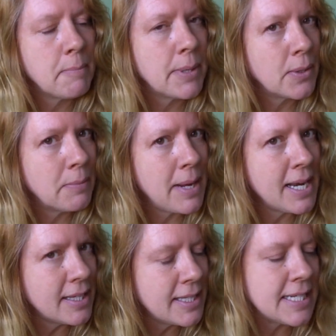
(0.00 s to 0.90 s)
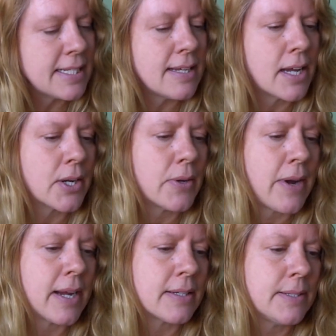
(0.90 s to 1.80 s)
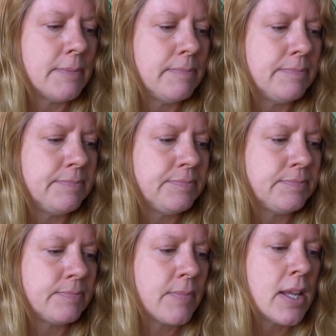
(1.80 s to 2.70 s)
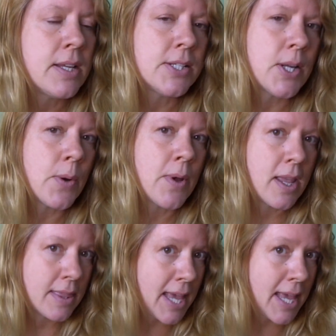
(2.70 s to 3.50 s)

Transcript: But grammatically, it's not correct. So